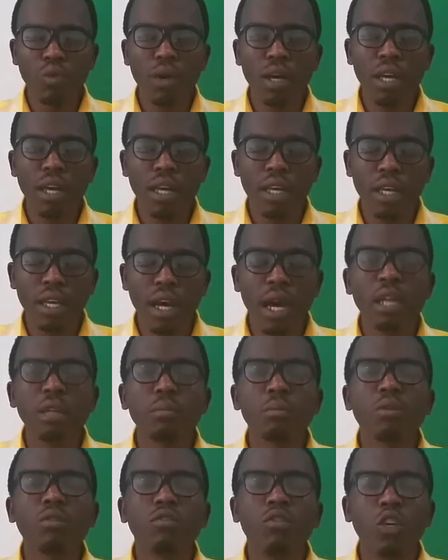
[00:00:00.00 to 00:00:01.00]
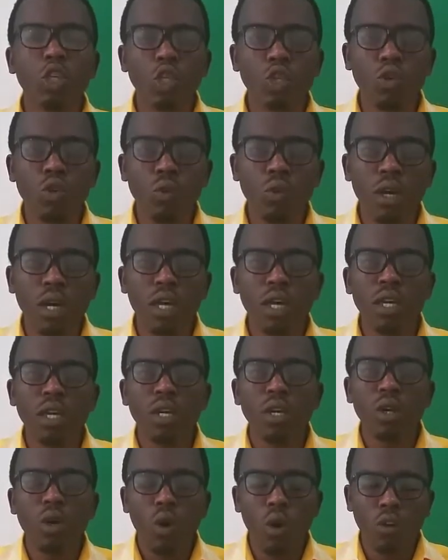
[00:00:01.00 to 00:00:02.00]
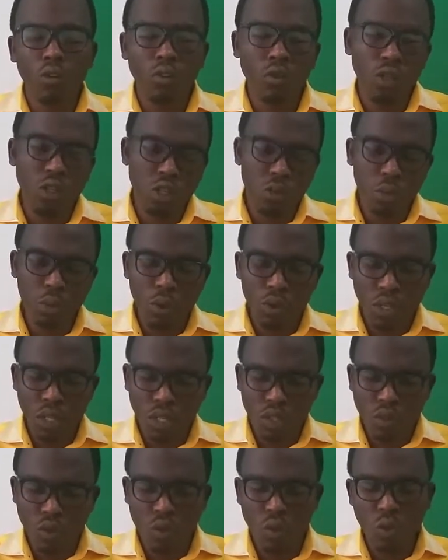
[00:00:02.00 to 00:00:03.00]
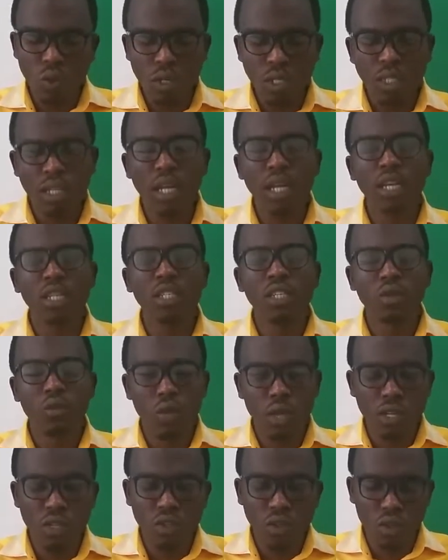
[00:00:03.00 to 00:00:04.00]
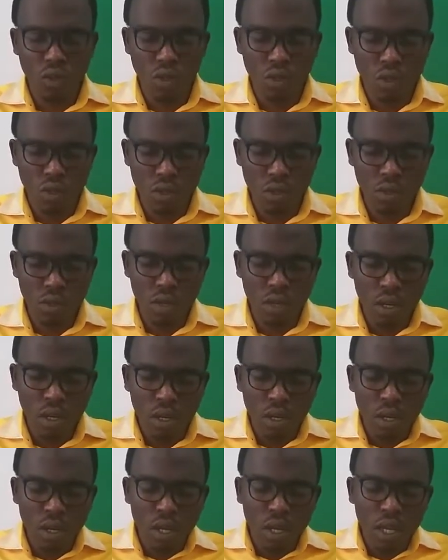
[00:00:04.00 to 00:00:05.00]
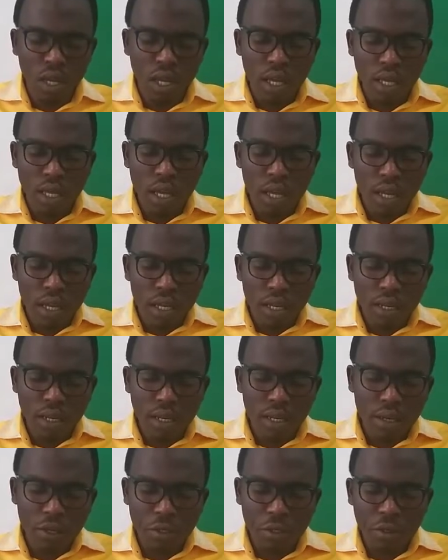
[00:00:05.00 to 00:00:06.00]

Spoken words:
way and professional way of responding to challenging questions. And then,